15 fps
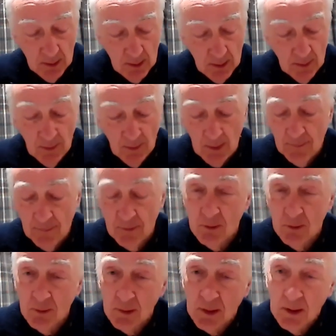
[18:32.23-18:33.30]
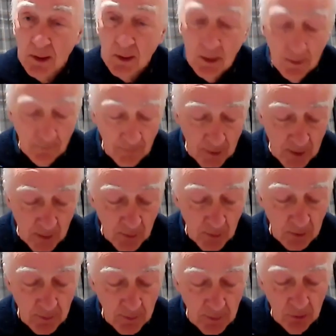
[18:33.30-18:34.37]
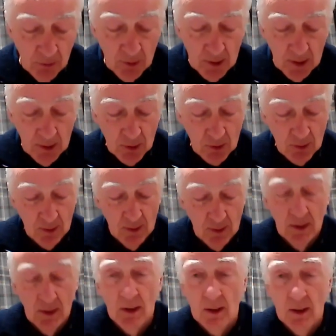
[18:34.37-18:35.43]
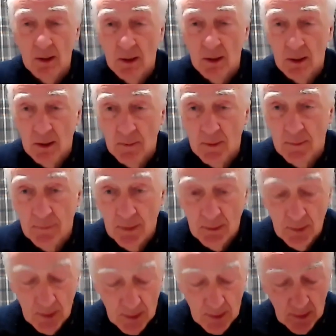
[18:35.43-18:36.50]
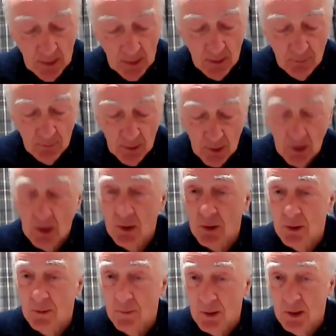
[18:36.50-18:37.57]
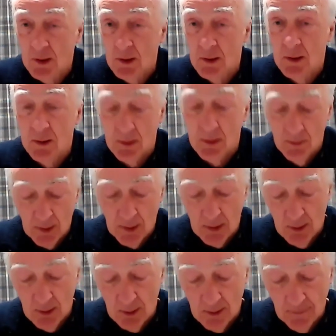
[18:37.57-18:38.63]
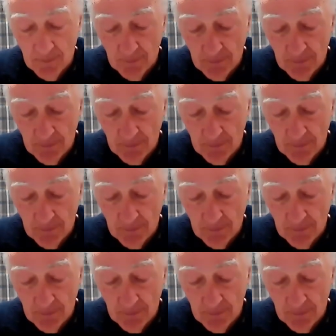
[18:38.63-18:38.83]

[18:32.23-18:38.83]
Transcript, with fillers: and therefore a visible repudiation of the Pharisees' rejection of Jesus as the Messiah.